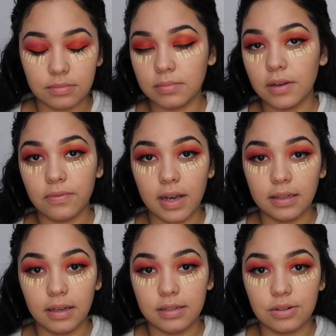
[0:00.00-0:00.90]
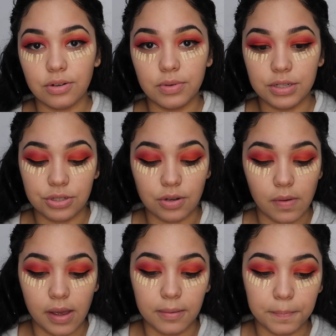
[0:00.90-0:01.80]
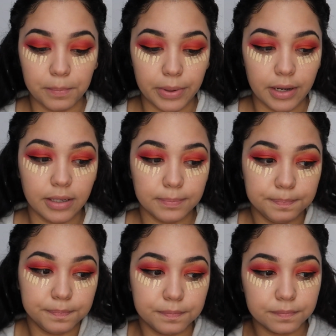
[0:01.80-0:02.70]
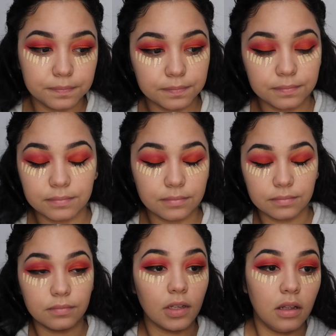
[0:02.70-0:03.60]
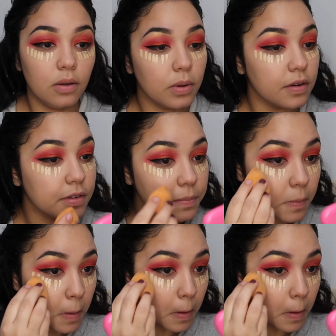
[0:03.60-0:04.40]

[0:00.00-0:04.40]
my fine lines are always showing, but whatever.